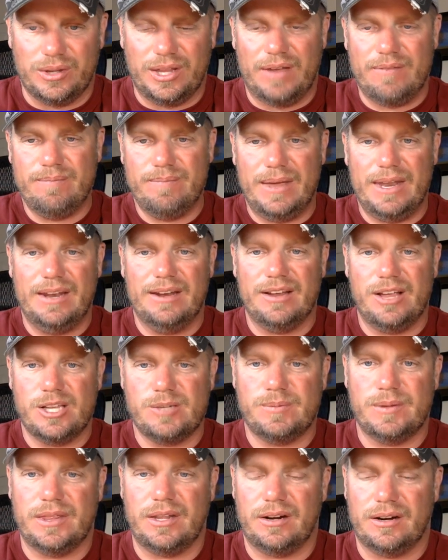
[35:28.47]
They haven't made an
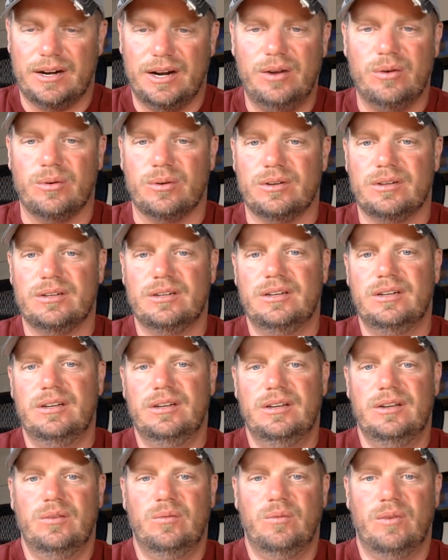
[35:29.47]
announcement that they're out.
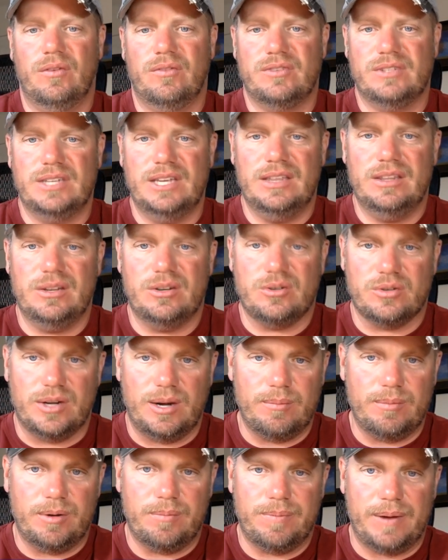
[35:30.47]
We've seen the
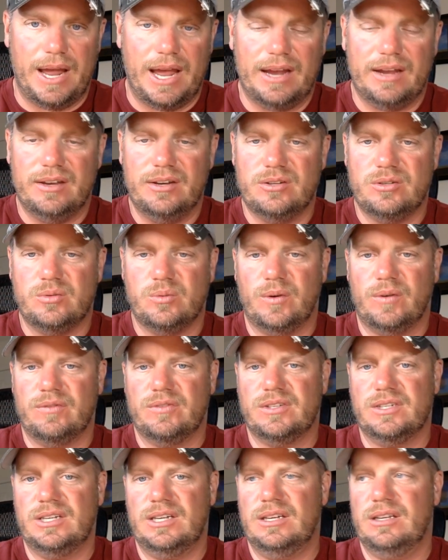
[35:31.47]
Tremor package. We've
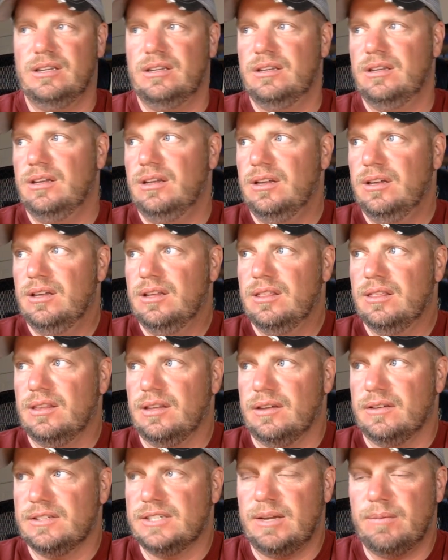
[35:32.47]
seen
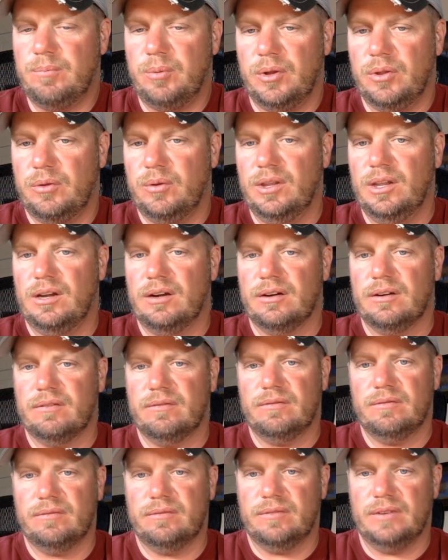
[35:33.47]
the 7.3 liter
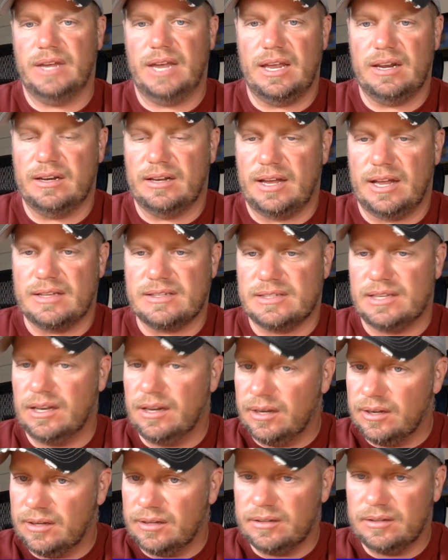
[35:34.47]
V8
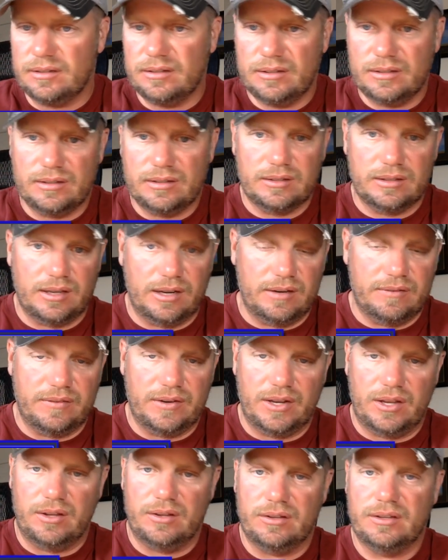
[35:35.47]
Godzilla get
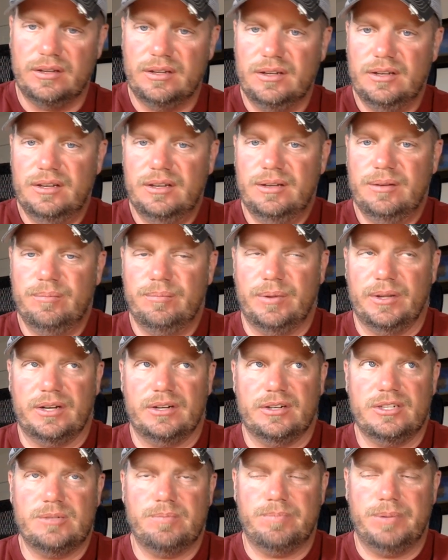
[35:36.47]
unveiled, but they're
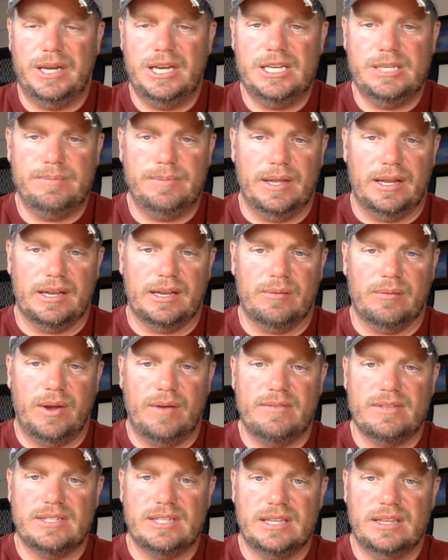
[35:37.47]
just piecemealing it. We
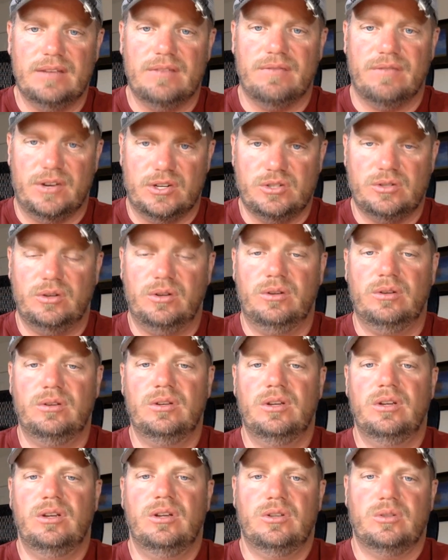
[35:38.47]
haven't seen the official
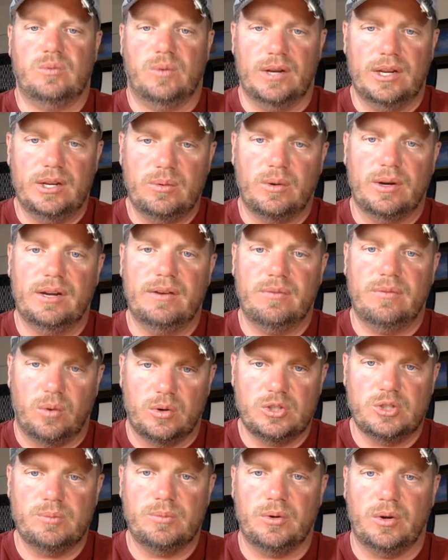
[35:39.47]
2020
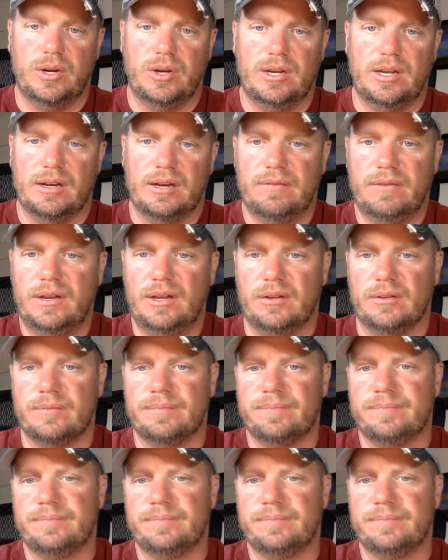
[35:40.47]
Ford Super Duty get unveiled.